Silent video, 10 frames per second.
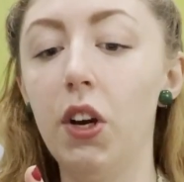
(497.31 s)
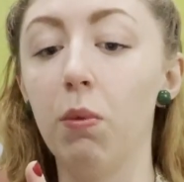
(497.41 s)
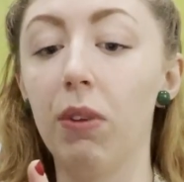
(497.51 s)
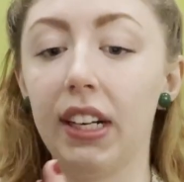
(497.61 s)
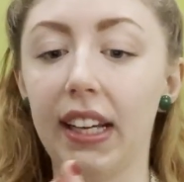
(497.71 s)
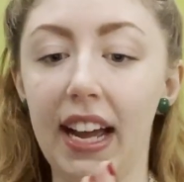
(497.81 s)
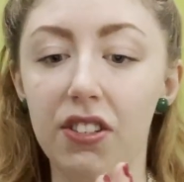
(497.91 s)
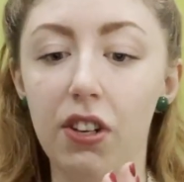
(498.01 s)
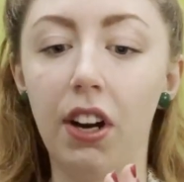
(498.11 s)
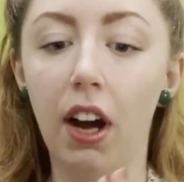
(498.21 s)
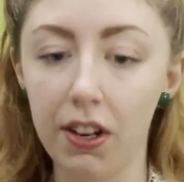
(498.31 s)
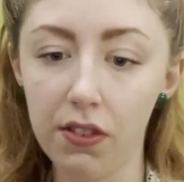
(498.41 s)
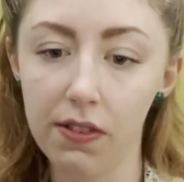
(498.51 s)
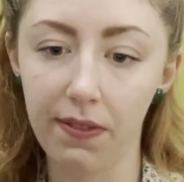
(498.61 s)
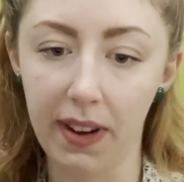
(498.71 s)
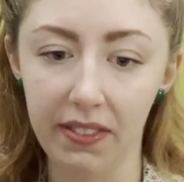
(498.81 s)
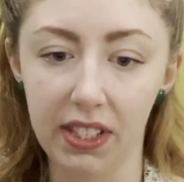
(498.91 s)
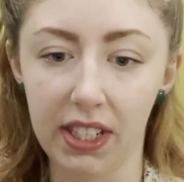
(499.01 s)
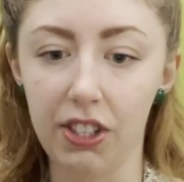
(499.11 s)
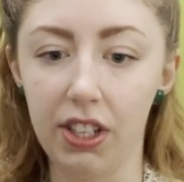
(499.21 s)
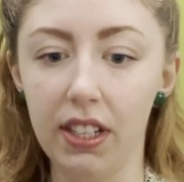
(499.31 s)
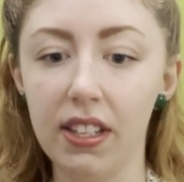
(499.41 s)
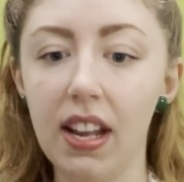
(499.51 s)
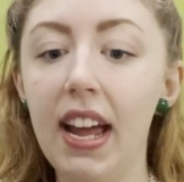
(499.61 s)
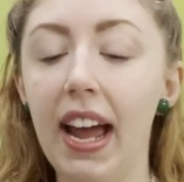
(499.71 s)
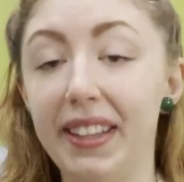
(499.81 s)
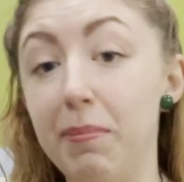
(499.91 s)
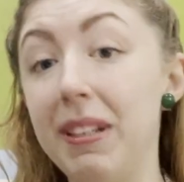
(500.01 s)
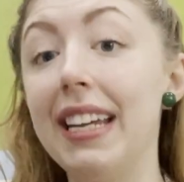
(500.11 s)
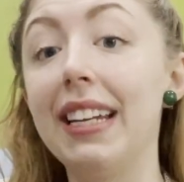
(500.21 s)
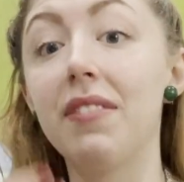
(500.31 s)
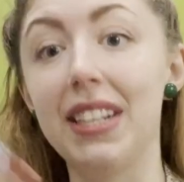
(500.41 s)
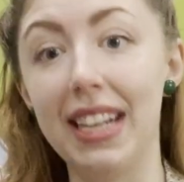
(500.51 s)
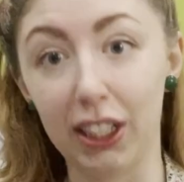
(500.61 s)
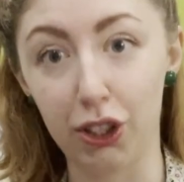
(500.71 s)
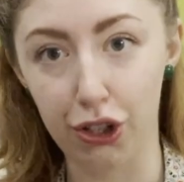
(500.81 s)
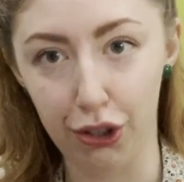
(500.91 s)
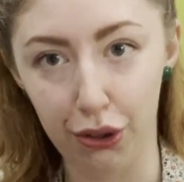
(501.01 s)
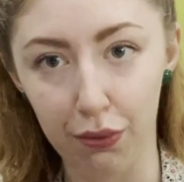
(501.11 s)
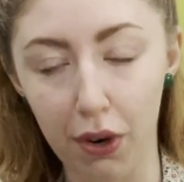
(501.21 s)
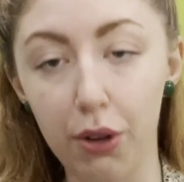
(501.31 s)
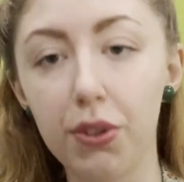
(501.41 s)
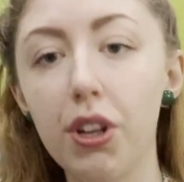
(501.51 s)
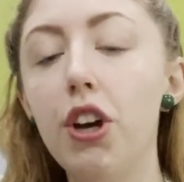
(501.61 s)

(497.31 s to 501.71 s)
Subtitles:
we're going to cast on 105 stitches at the beginning of the next 2 rows.